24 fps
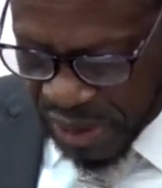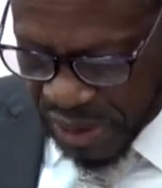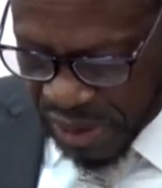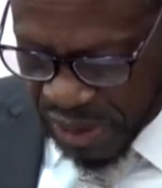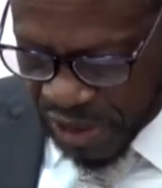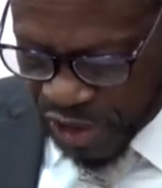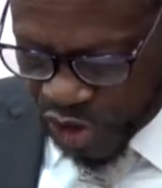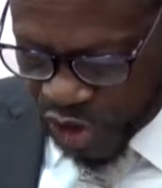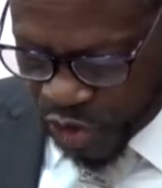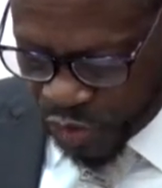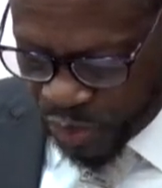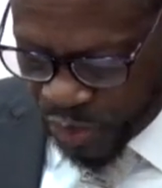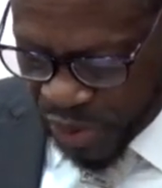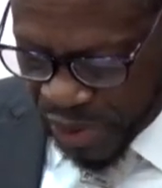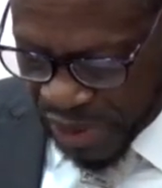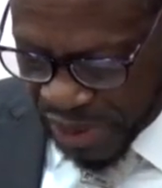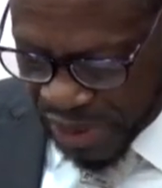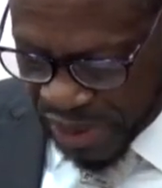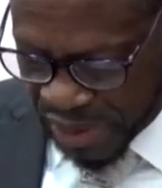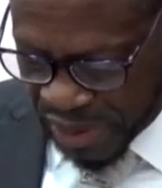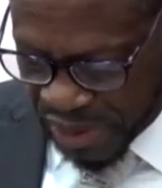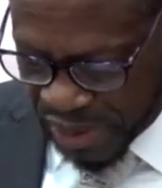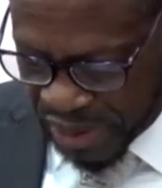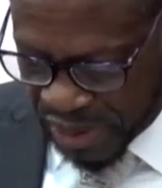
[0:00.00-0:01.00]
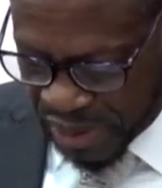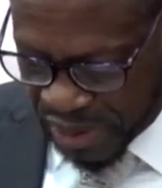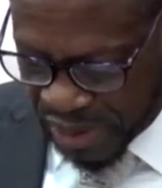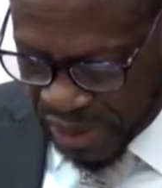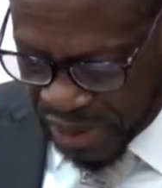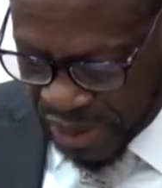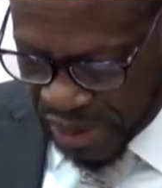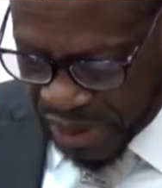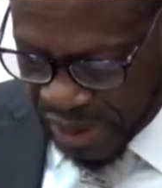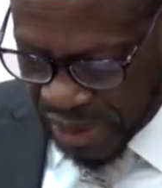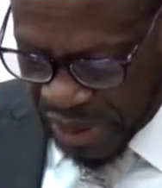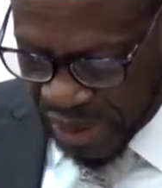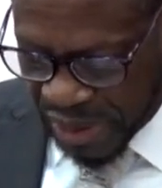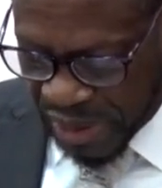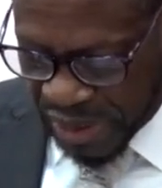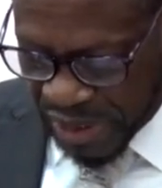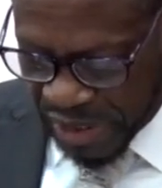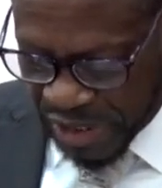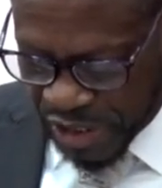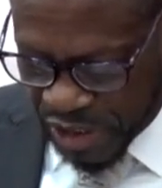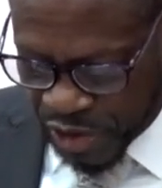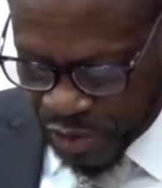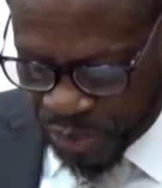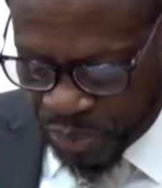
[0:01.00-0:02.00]
This bill
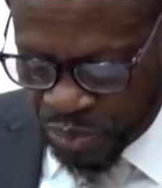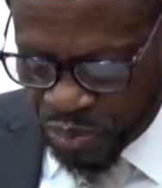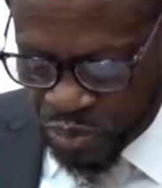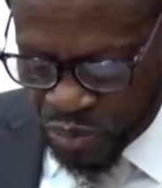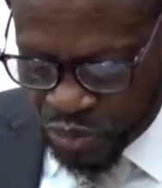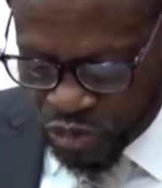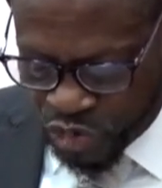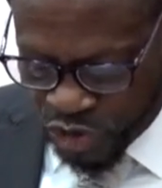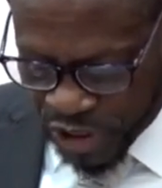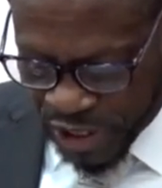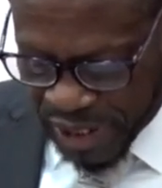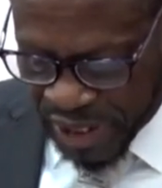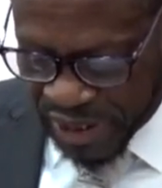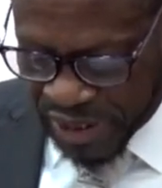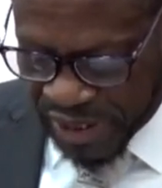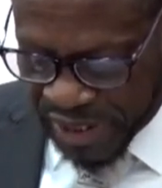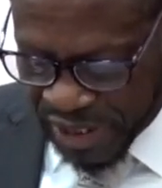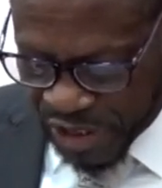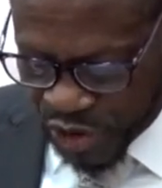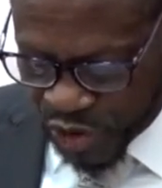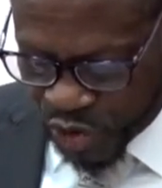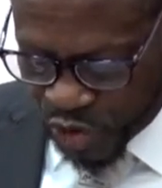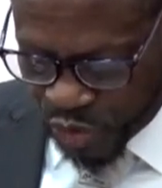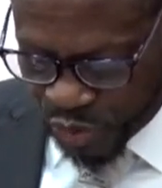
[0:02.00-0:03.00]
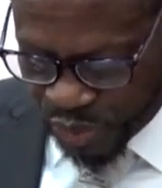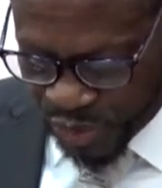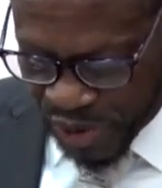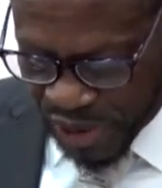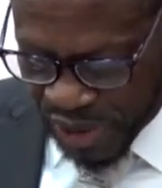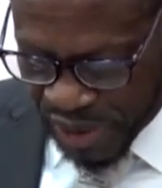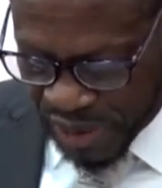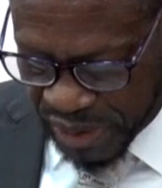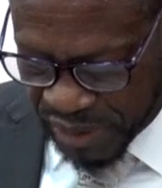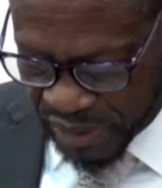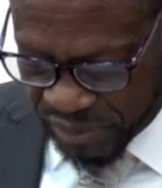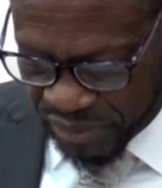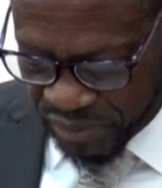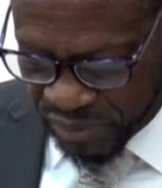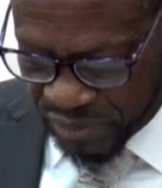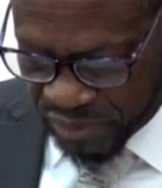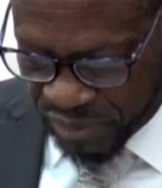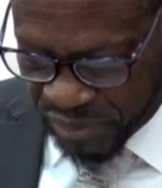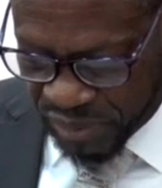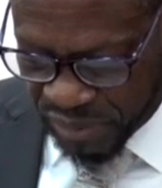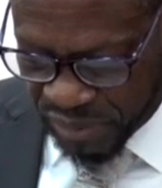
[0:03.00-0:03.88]
is bringing into being